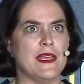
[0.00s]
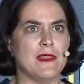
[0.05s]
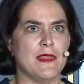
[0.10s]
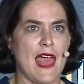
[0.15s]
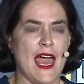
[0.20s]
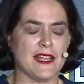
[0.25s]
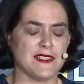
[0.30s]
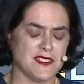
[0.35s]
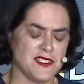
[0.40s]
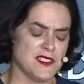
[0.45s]

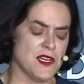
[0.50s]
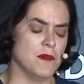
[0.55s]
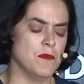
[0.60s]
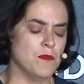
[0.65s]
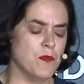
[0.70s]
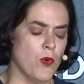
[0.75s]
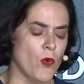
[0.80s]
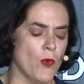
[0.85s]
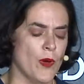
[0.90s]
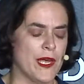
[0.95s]
at some
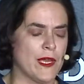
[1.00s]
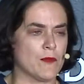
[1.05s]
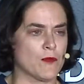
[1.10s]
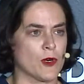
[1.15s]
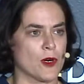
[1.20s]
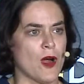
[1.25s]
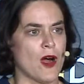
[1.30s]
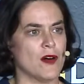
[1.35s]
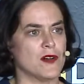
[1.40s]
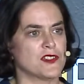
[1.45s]
point,
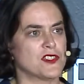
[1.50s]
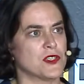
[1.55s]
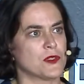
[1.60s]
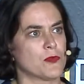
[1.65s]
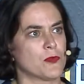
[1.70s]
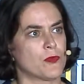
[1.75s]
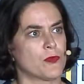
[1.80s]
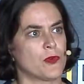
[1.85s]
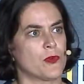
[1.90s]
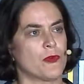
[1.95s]
we're also
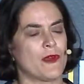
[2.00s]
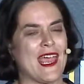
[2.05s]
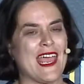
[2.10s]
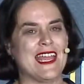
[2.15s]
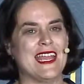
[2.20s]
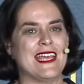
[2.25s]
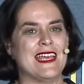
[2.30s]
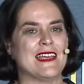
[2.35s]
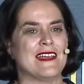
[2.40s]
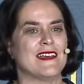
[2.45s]

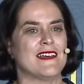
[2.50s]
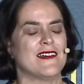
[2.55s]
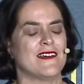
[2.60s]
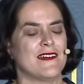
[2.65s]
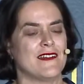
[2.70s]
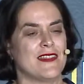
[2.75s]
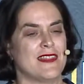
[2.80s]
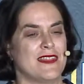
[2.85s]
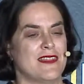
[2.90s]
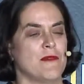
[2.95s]
creating
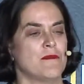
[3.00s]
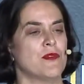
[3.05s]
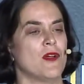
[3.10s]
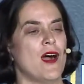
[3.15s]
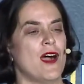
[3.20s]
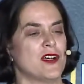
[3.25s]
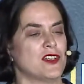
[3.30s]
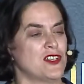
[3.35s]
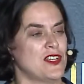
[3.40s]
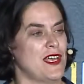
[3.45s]
the
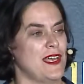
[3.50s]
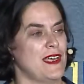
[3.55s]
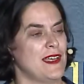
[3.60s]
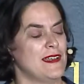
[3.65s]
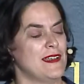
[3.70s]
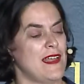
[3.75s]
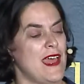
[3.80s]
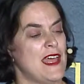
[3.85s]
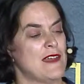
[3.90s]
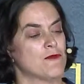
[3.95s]

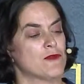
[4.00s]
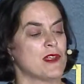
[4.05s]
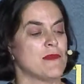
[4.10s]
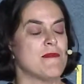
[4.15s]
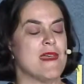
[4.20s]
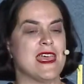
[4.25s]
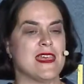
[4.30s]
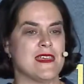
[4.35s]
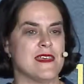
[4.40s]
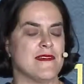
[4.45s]
blockchain and
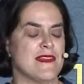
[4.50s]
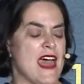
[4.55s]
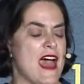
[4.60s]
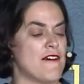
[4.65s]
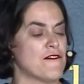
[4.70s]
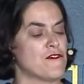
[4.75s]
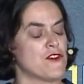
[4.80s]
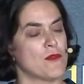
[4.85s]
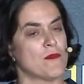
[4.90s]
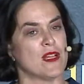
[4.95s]
remaking that
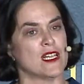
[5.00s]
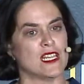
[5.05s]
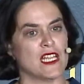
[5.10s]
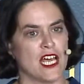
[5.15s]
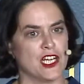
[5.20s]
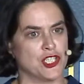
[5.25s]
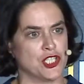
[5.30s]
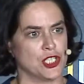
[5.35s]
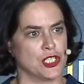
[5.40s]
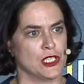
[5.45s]
from a
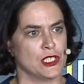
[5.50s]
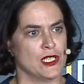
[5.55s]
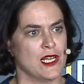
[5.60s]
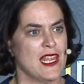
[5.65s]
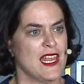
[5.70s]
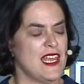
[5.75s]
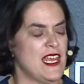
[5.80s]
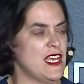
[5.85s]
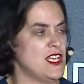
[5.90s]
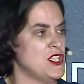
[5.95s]
ledger
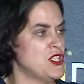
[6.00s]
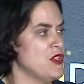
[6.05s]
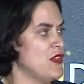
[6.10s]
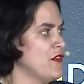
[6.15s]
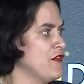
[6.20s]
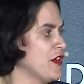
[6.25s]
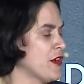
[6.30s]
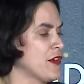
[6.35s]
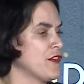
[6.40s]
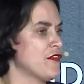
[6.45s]
into a
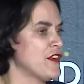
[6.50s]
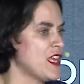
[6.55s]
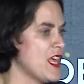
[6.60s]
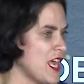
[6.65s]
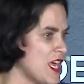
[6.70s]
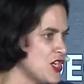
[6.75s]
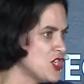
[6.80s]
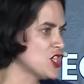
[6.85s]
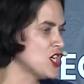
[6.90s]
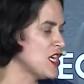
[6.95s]

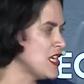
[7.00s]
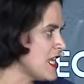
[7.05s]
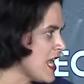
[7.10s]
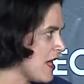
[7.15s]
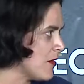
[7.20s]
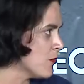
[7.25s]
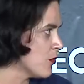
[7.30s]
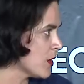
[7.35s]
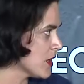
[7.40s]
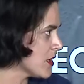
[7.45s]
verification
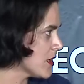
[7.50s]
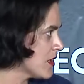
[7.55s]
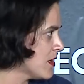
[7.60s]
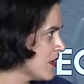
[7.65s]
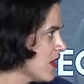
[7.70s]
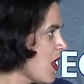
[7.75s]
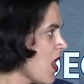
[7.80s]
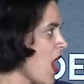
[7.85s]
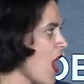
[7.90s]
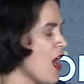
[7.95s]
network
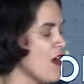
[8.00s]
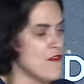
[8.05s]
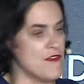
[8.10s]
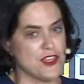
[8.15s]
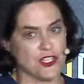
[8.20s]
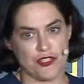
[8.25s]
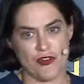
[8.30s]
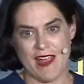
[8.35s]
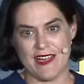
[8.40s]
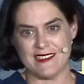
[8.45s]
of the
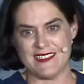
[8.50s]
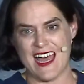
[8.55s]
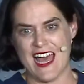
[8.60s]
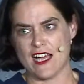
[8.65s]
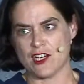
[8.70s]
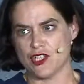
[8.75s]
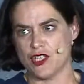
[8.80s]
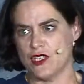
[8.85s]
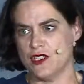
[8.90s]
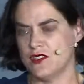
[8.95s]

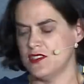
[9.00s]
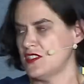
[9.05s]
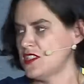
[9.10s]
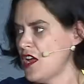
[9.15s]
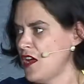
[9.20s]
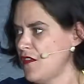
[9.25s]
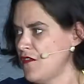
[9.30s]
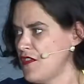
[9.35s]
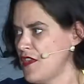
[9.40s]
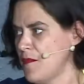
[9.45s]
transactions
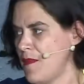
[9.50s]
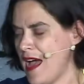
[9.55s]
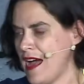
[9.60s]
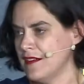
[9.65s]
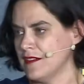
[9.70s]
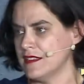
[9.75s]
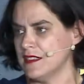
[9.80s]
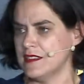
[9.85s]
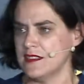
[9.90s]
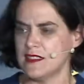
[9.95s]
of the
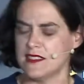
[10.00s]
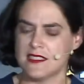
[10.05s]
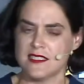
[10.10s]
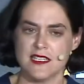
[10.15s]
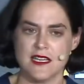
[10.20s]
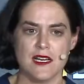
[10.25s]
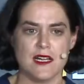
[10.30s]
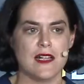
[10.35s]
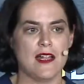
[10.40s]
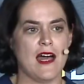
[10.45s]
balance.
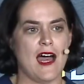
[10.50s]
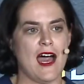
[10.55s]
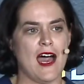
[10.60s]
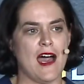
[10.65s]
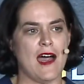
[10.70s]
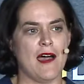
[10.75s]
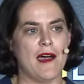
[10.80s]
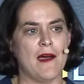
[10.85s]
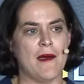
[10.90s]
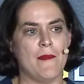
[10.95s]

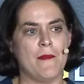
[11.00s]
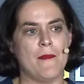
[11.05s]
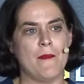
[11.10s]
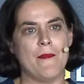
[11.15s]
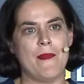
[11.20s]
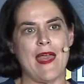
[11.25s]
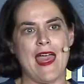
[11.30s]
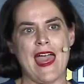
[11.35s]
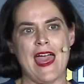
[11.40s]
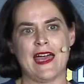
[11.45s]

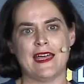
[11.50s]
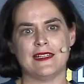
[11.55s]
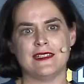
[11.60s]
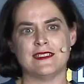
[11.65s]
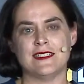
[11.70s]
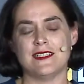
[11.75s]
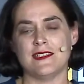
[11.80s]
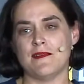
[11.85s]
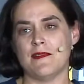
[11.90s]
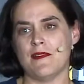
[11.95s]

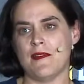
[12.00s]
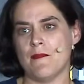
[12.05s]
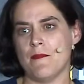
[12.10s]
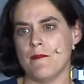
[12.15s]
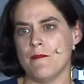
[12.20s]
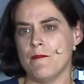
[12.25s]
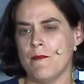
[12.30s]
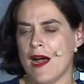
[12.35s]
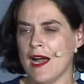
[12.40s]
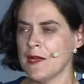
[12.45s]
And
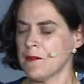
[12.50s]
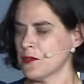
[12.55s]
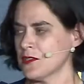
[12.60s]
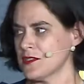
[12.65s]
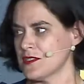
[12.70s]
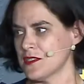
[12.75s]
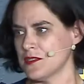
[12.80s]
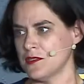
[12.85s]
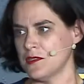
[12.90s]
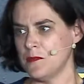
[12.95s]
my
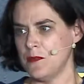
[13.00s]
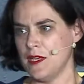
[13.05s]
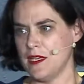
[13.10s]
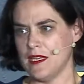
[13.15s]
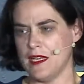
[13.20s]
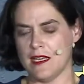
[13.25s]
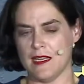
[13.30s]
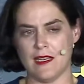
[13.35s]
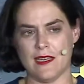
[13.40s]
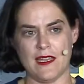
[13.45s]
personal
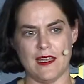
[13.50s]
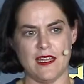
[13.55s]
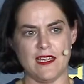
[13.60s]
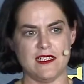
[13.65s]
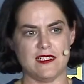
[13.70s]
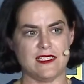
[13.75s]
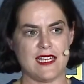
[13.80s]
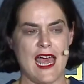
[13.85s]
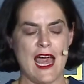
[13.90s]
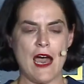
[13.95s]
opinion
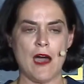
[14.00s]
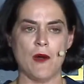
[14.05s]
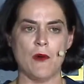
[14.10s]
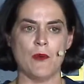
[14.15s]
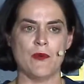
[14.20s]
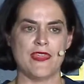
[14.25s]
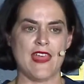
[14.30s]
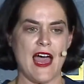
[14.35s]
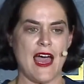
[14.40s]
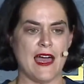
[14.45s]
is how
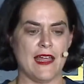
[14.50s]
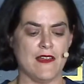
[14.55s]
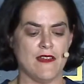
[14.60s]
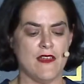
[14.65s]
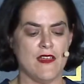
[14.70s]
that